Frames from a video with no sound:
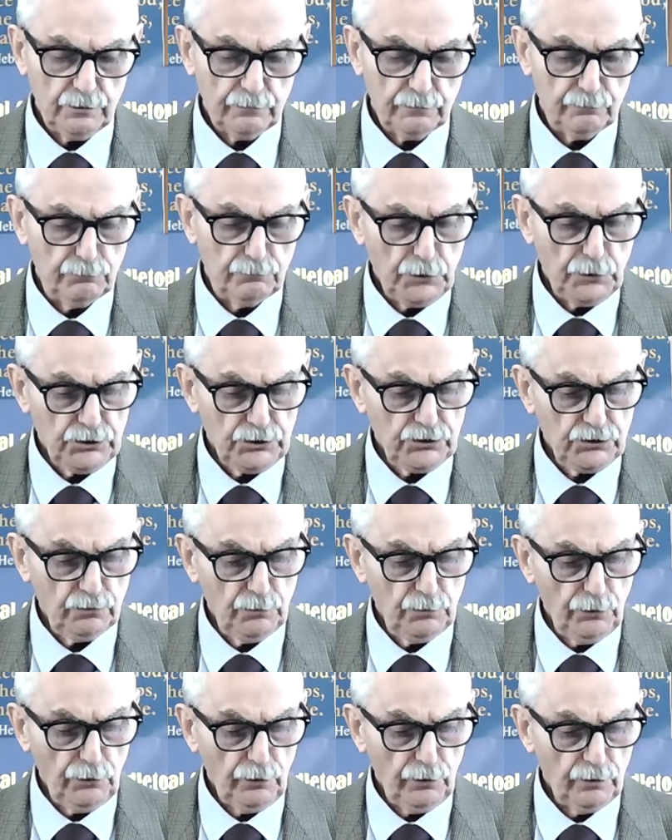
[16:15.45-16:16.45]

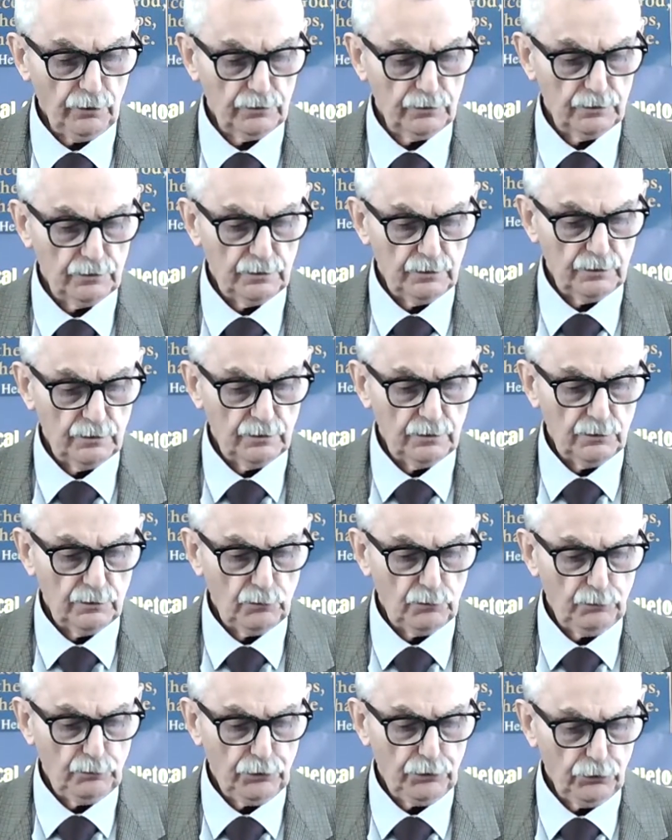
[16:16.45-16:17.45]
miserable,
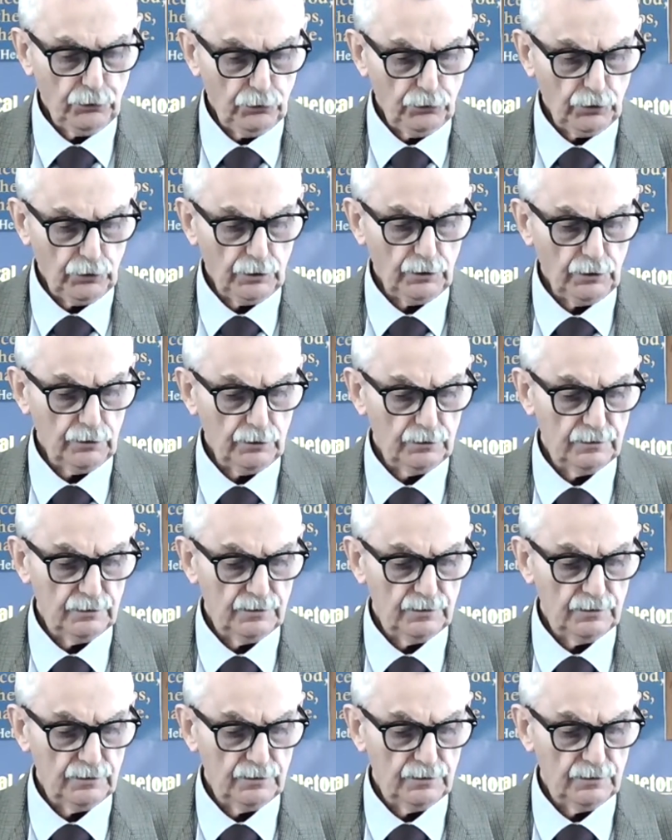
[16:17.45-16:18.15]
poor,